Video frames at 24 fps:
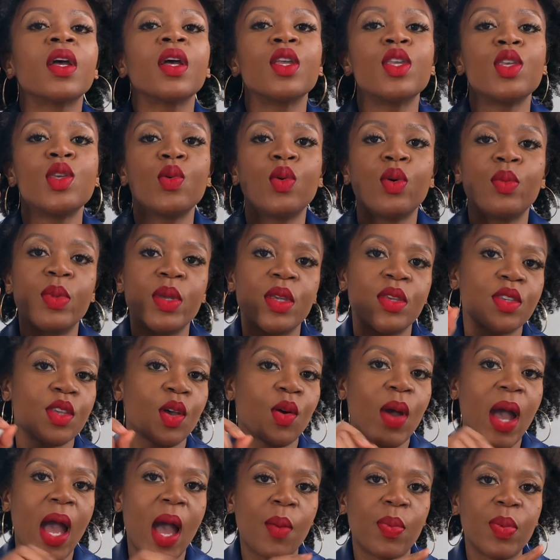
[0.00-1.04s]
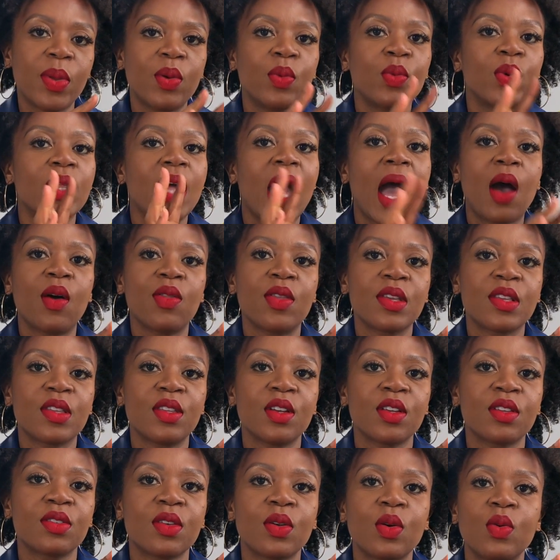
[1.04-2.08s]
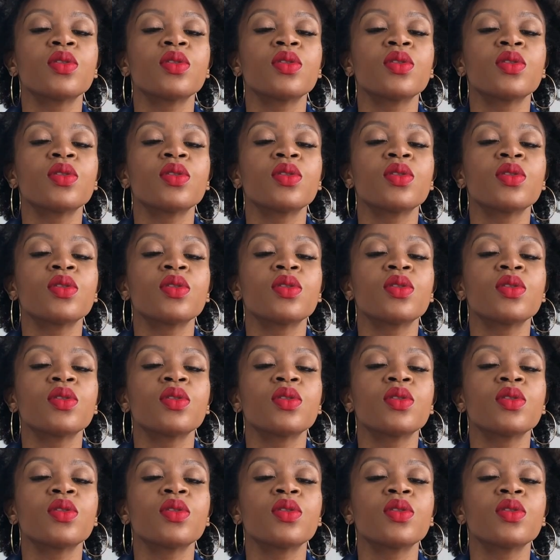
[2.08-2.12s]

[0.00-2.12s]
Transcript: you will be so happy with how this looks.